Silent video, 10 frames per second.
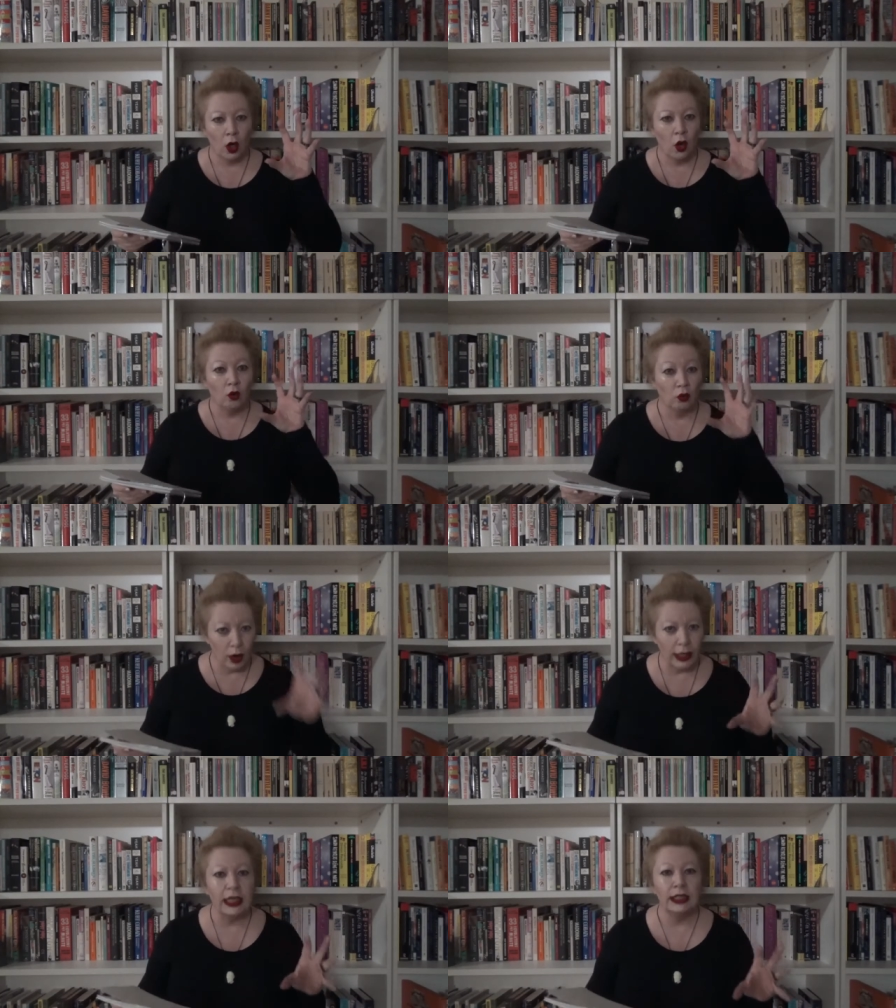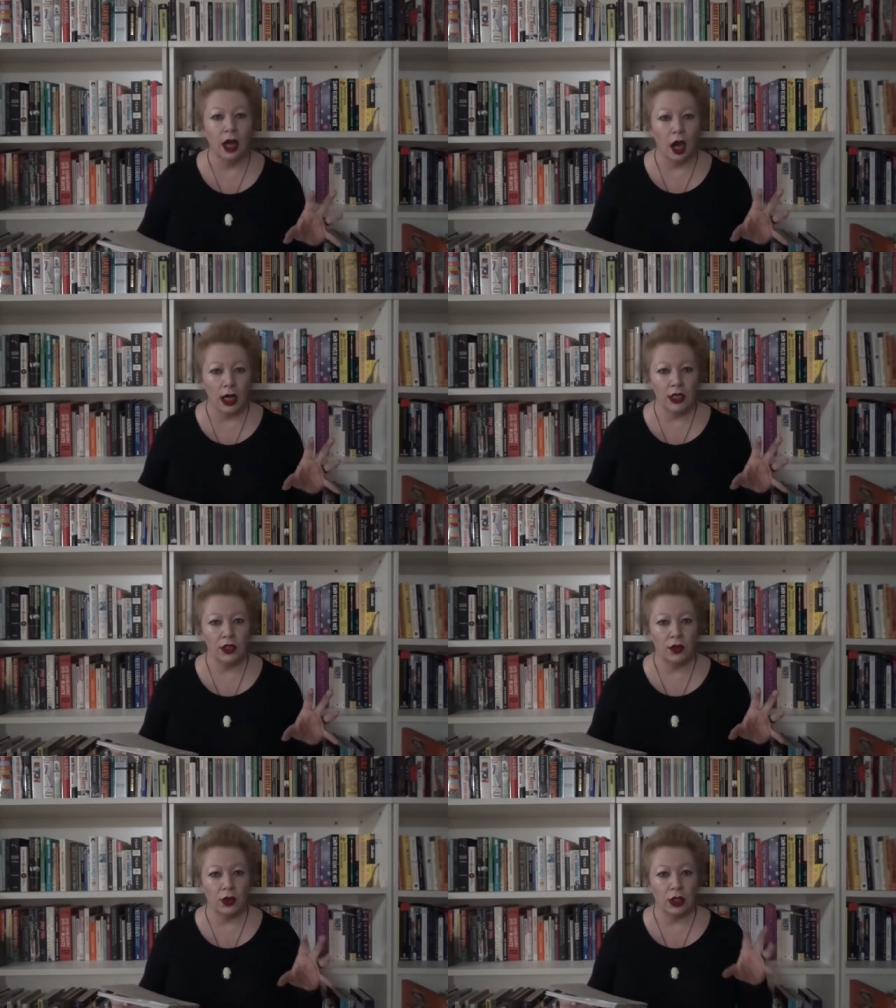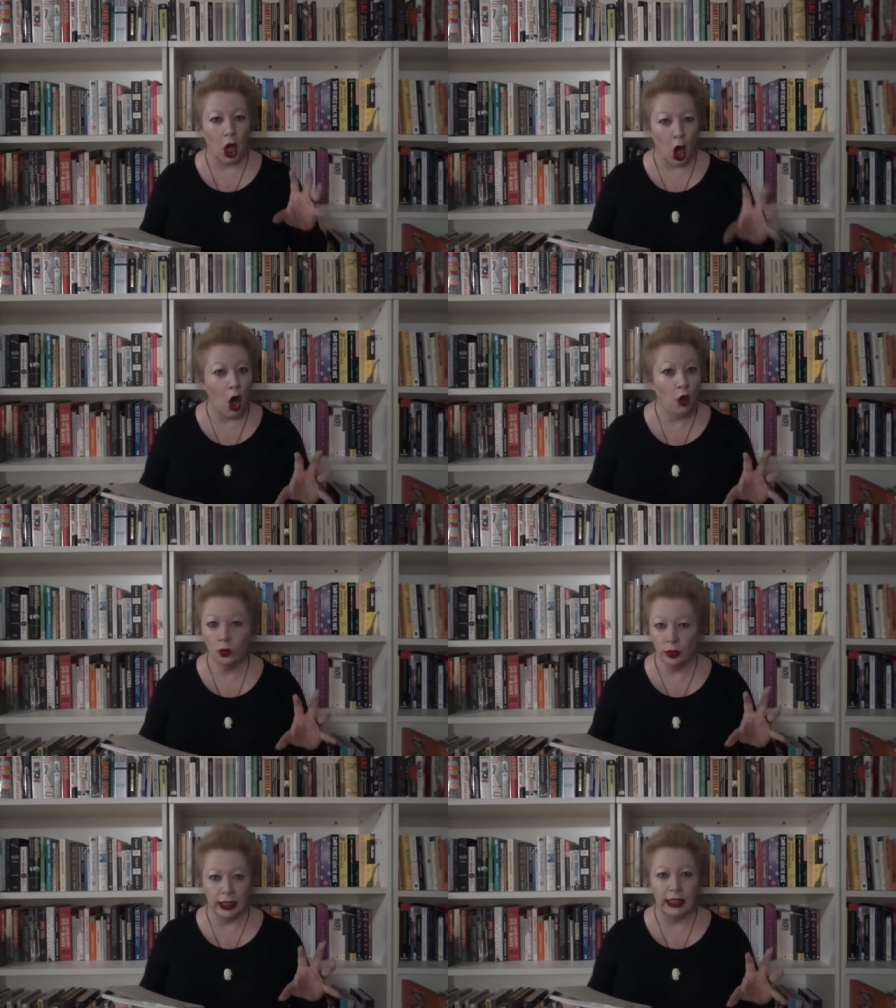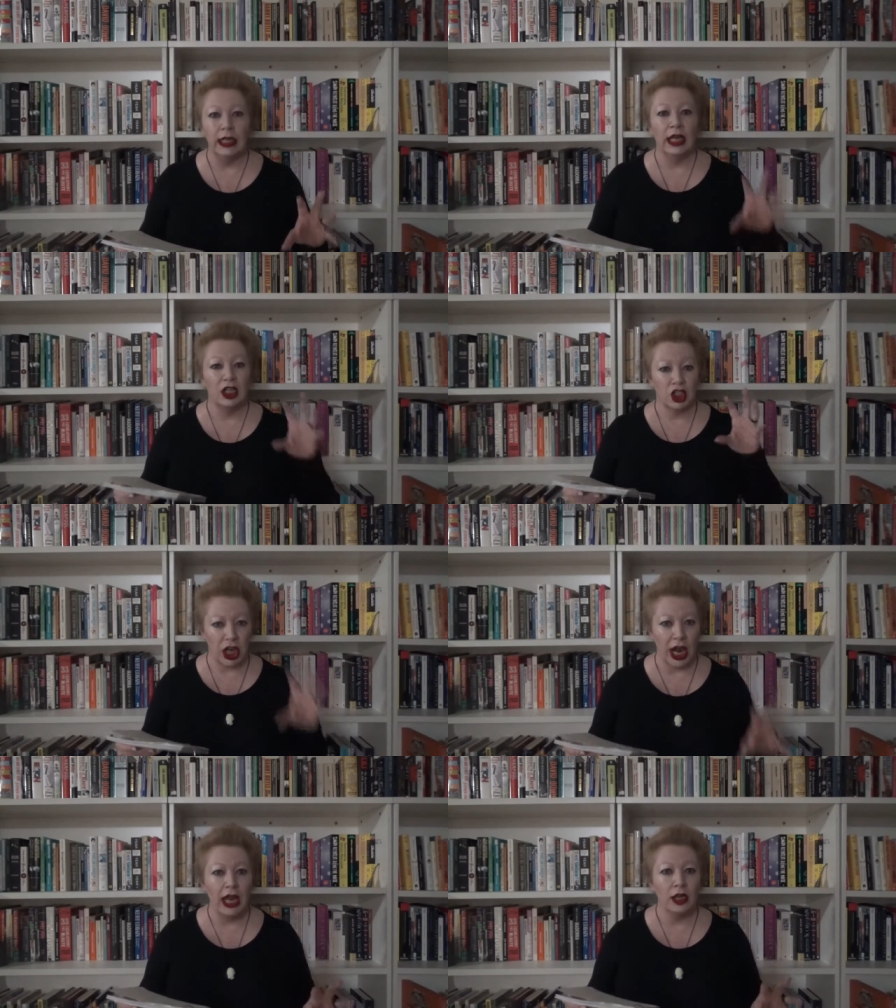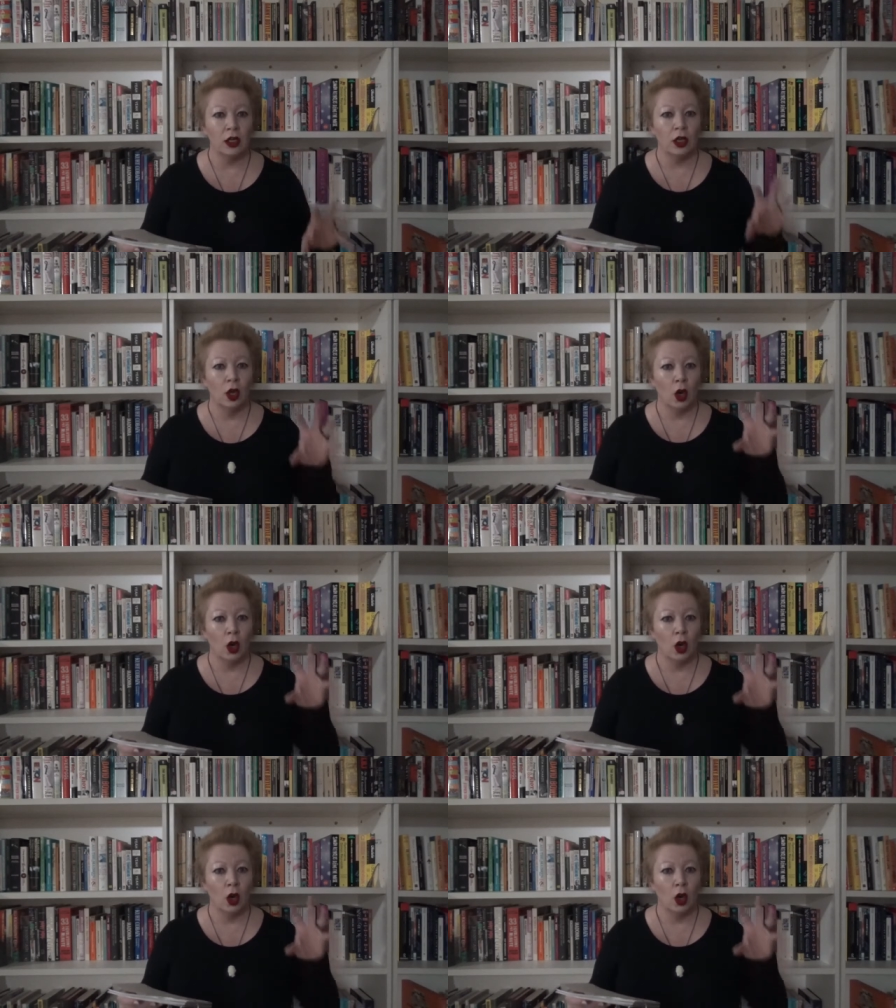Recognize that only 10